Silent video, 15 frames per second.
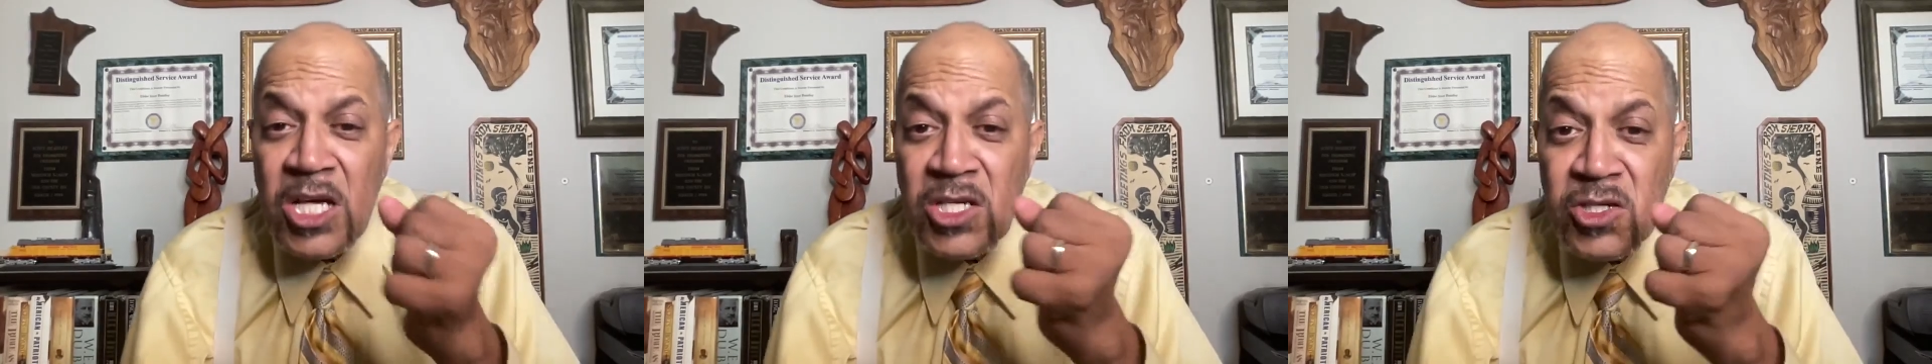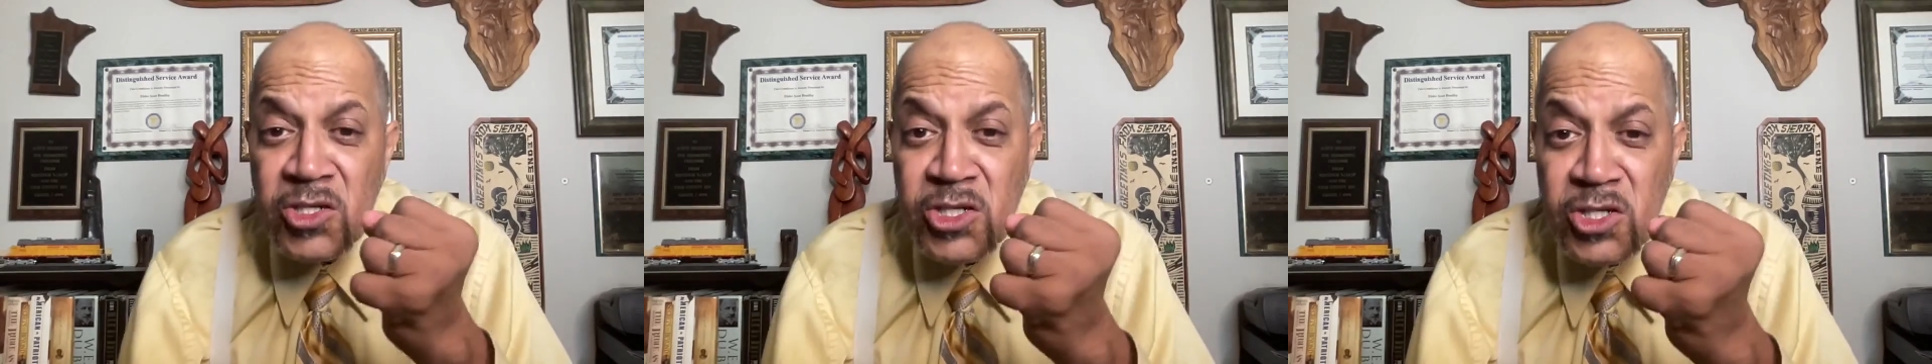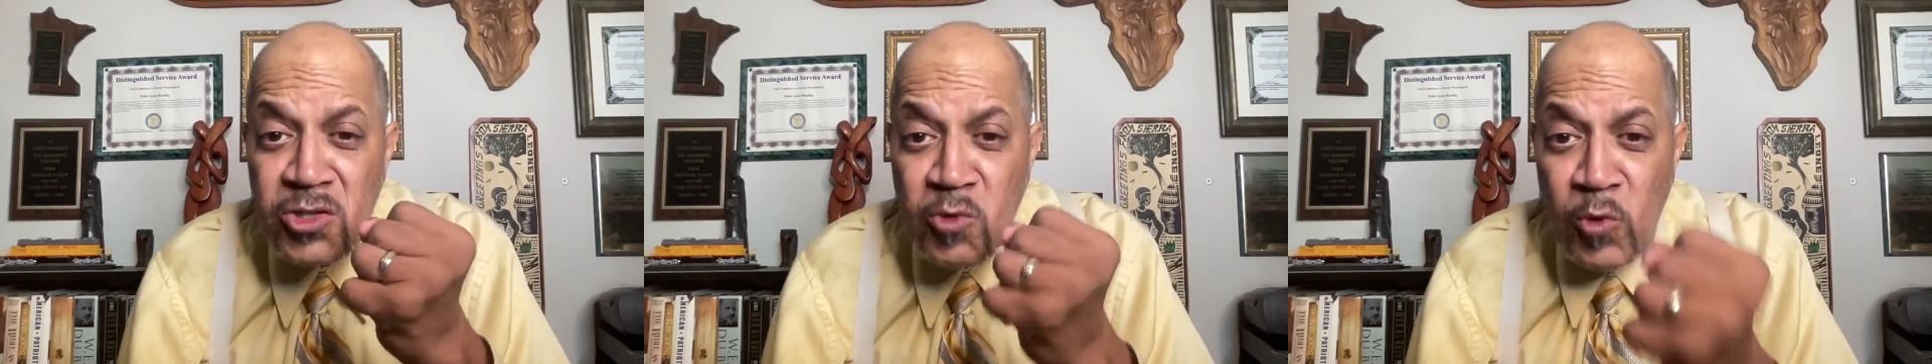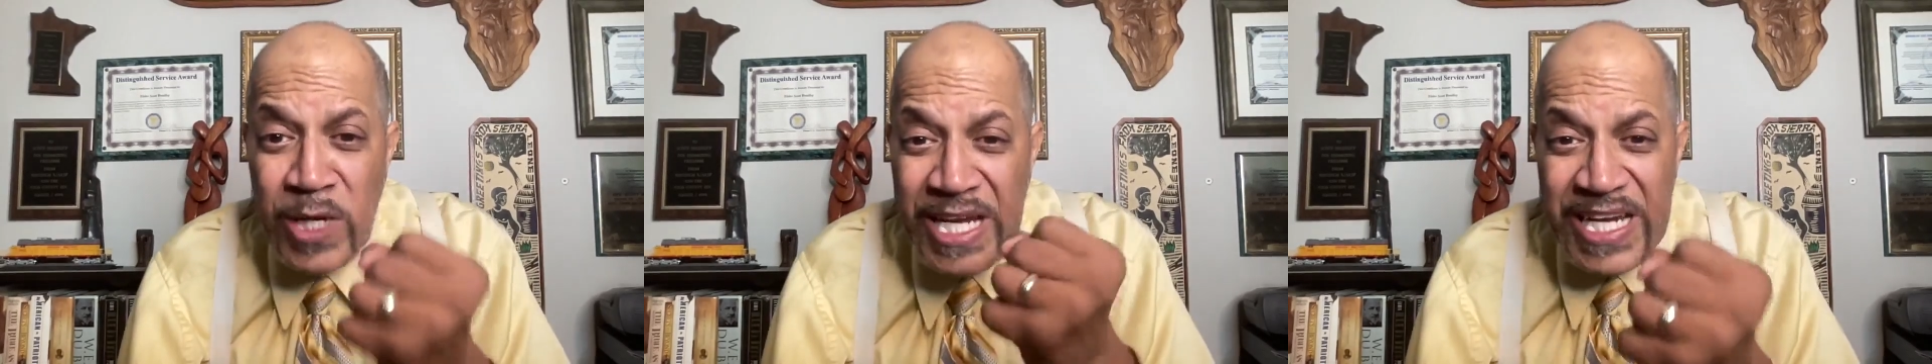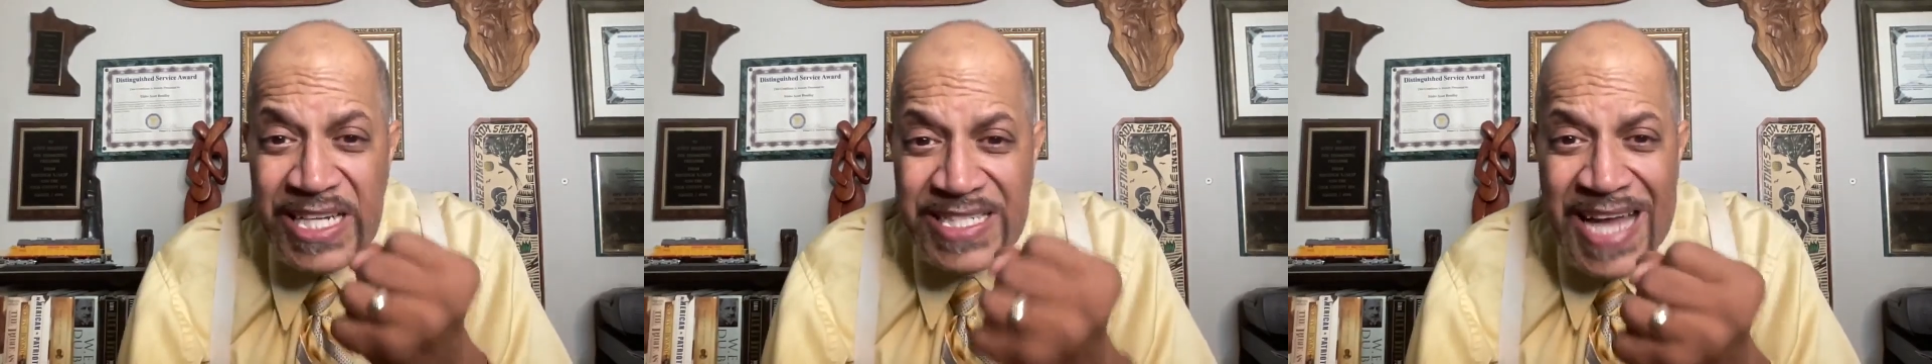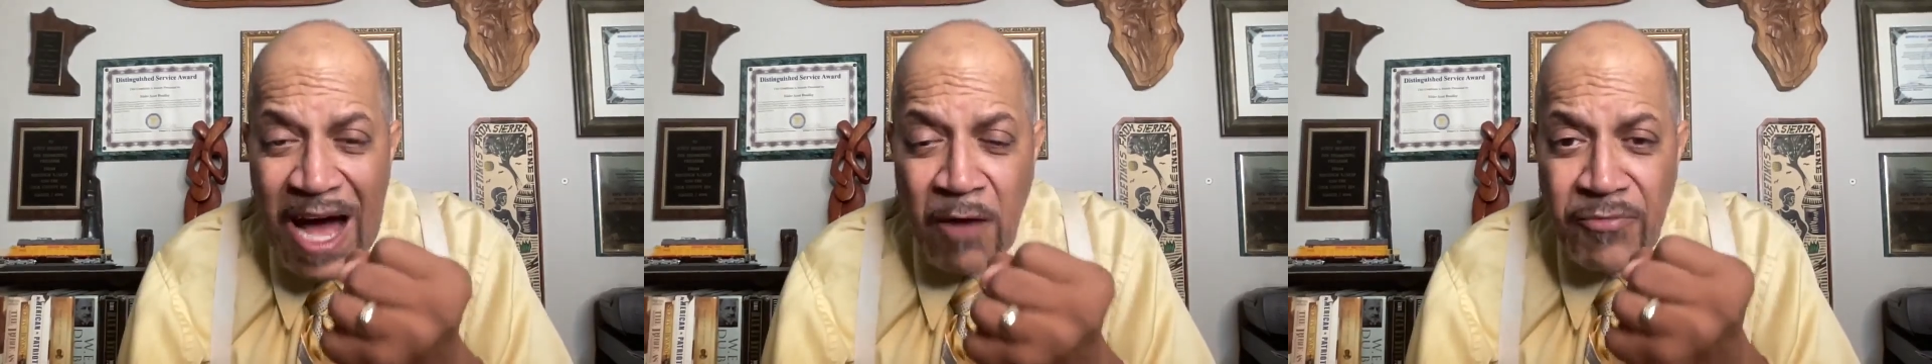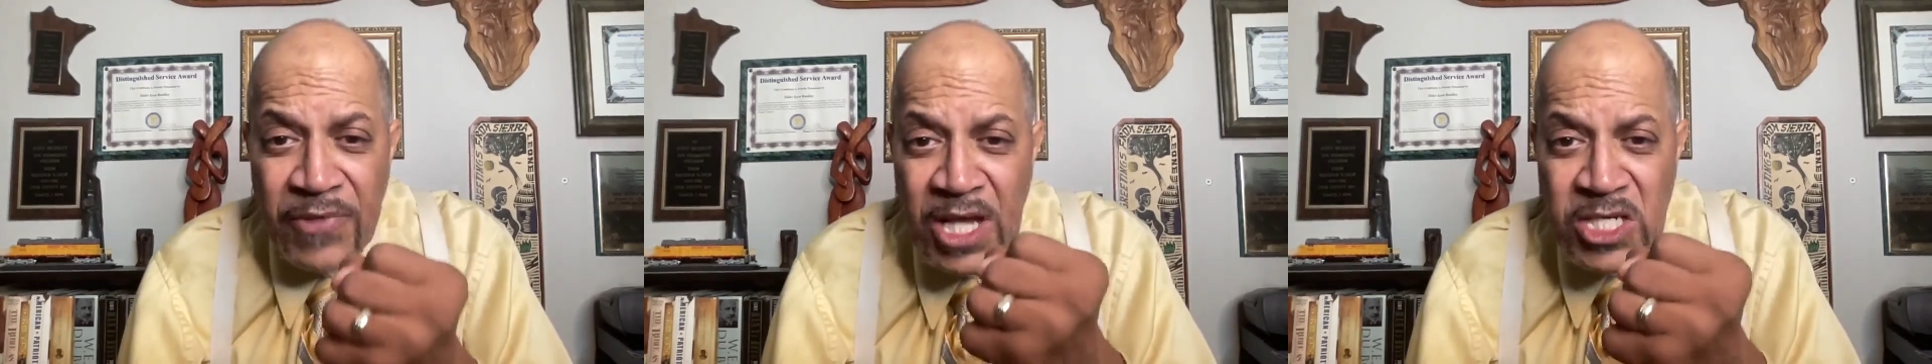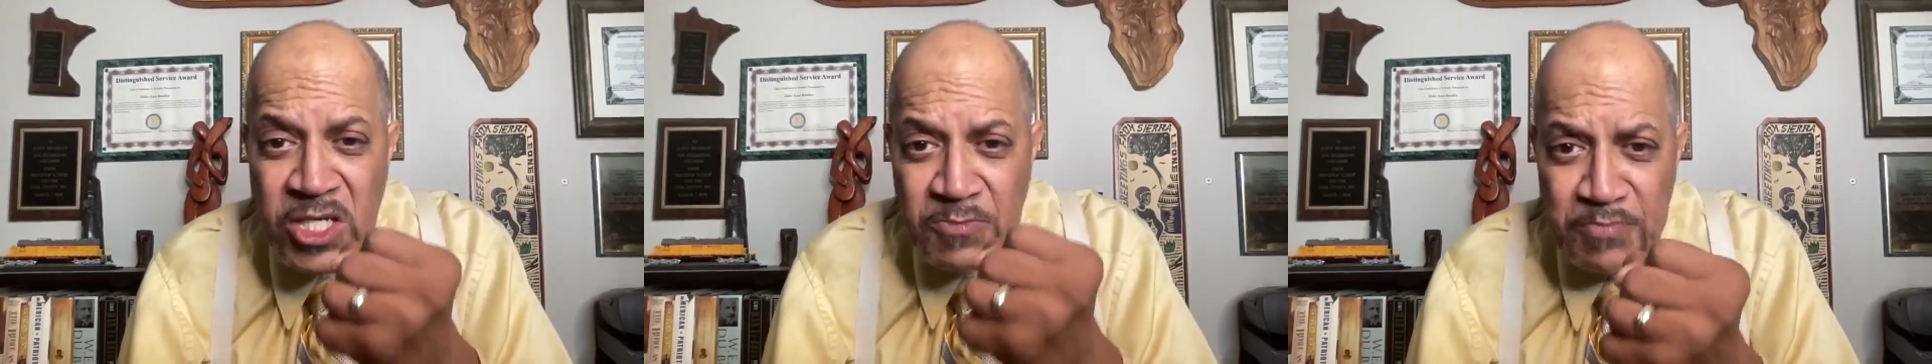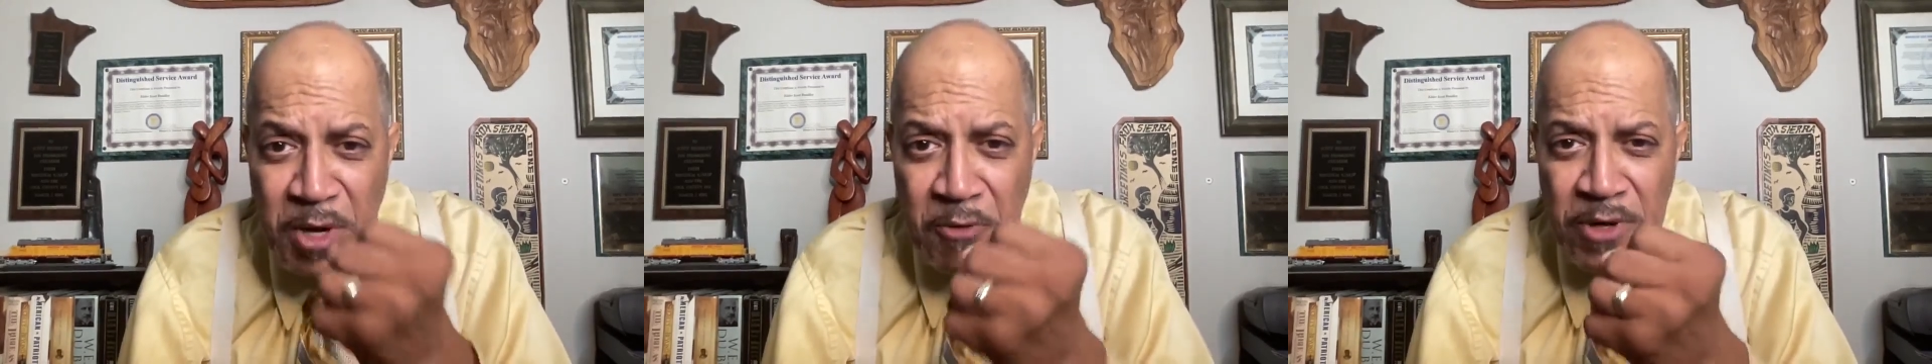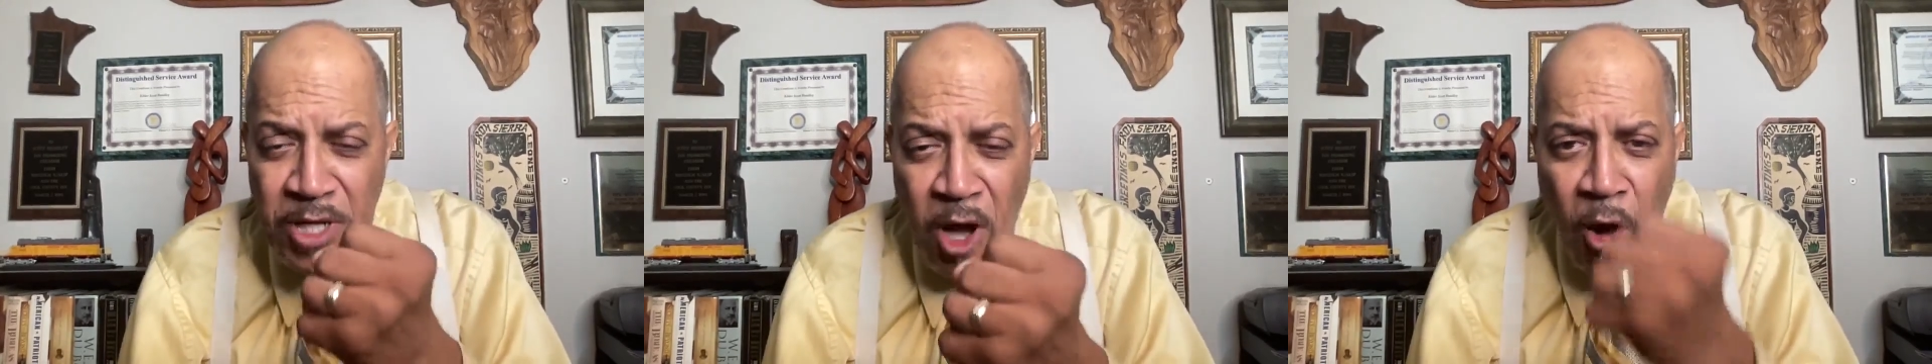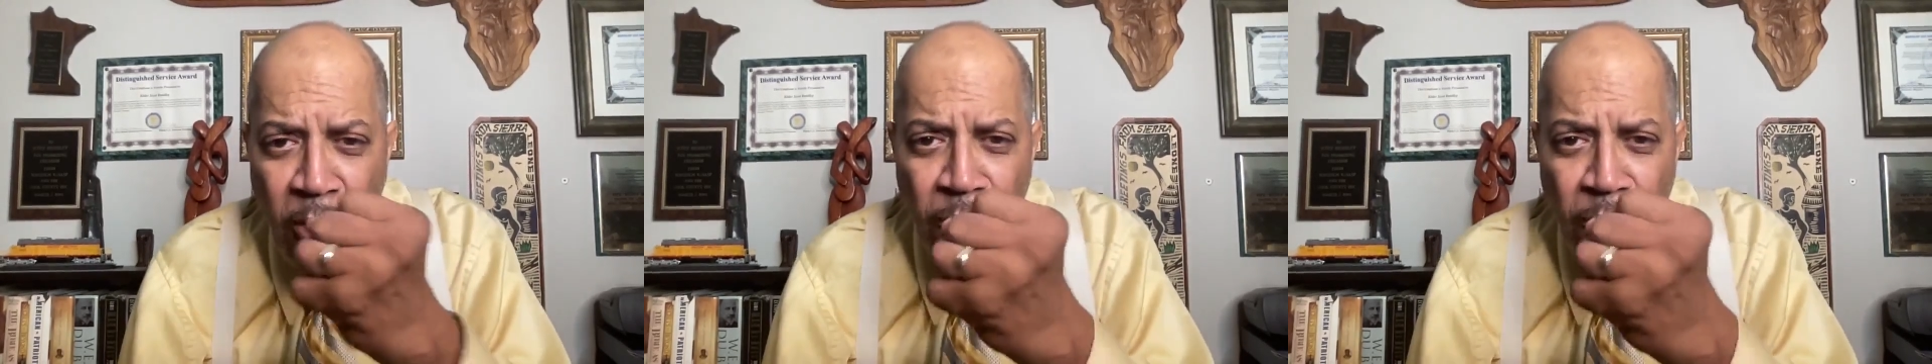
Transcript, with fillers: squeezed out their spirit and all